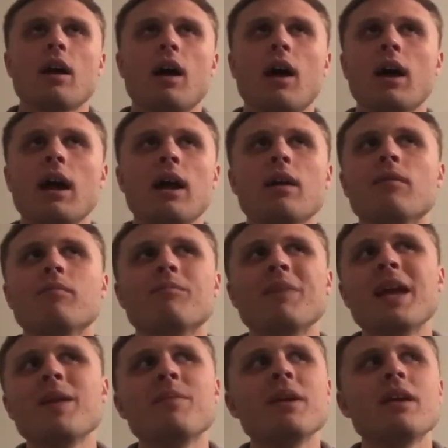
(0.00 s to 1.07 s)
again,
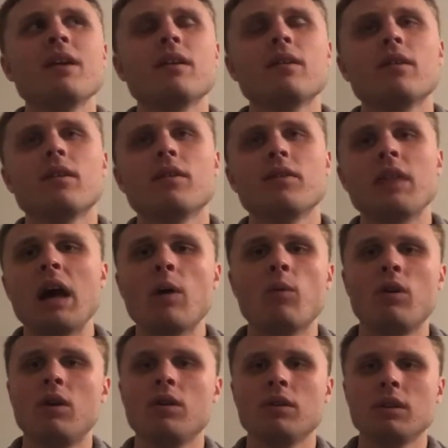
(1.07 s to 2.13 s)
maybe that
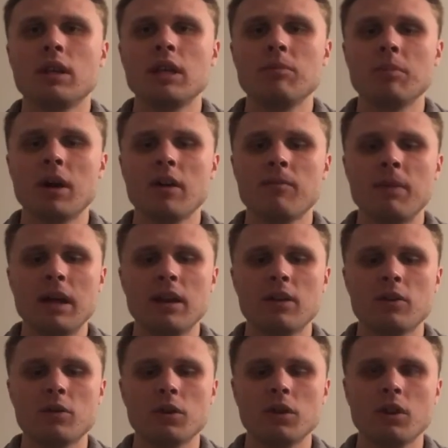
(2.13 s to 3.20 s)
one he might have been
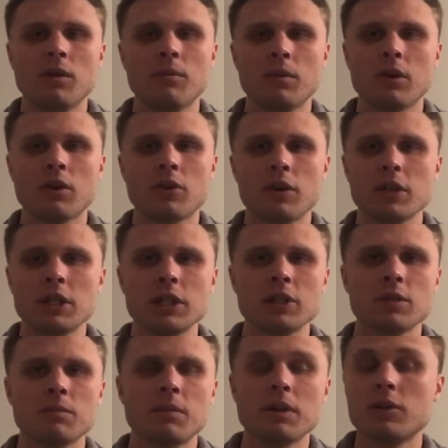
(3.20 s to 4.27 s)
under a little more
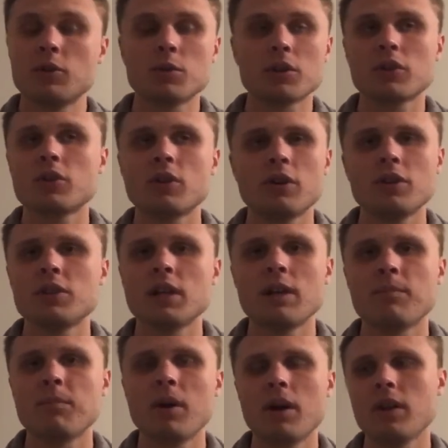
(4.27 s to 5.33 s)
criticism, but to a certain
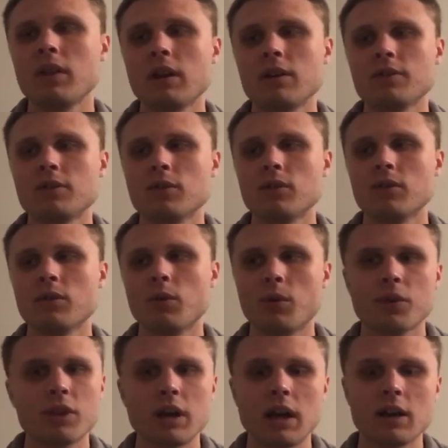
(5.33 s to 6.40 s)
extent, punting there is the
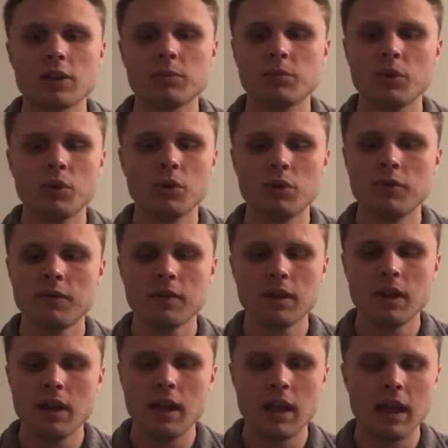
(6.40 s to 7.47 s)
orthodox move,
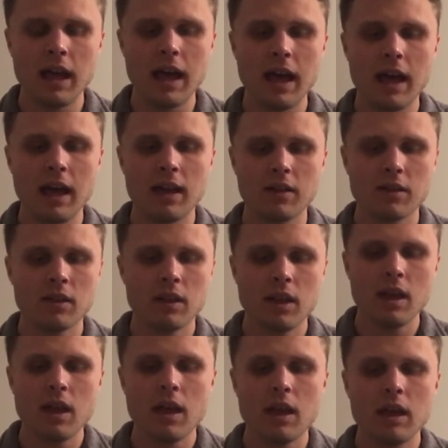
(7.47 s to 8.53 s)
and
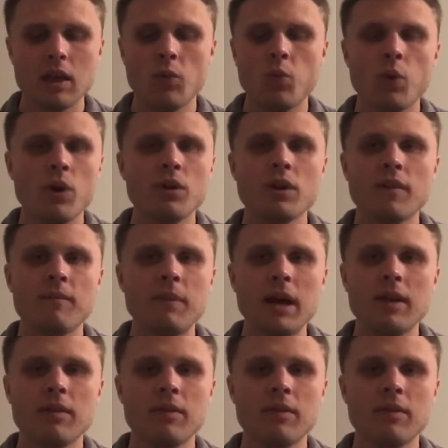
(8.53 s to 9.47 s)
he would not